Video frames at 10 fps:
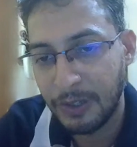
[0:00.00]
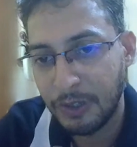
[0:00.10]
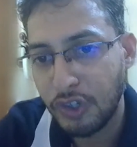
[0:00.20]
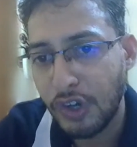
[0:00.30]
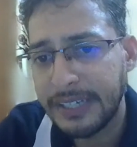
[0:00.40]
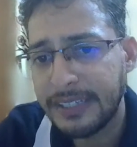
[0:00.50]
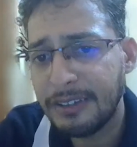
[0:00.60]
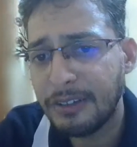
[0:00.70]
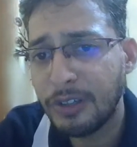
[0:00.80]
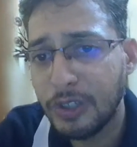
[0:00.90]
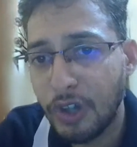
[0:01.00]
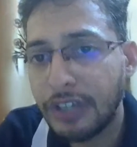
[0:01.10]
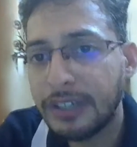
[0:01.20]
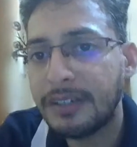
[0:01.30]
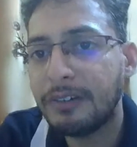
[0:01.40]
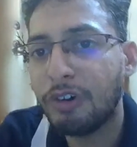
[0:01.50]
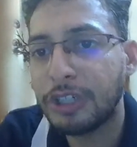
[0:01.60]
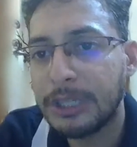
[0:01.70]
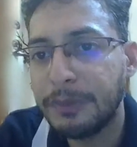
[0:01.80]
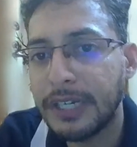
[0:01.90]
So it is not
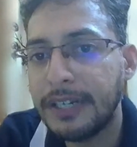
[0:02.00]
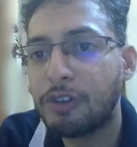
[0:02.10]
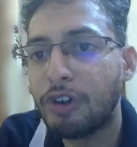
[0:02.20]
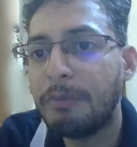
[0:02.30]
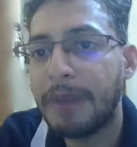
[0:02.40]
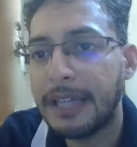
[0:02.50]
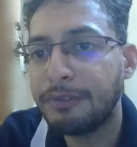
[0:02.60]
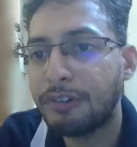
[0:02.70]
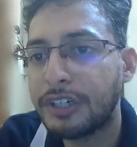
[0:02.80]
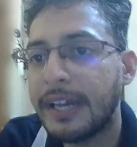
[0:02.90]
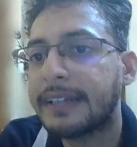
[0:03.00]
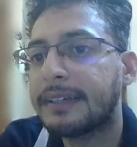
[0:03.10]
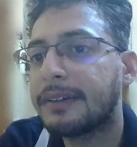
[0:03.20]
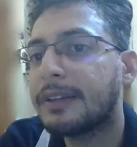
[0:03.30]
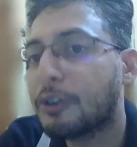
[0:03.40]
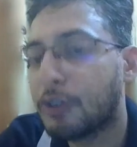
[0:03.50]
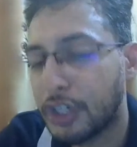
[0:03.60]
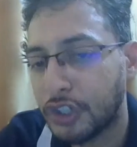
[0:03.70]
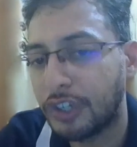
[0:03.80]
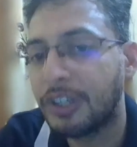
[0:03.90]
contributing so much for that
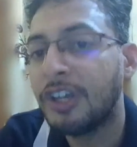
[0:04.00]
equation.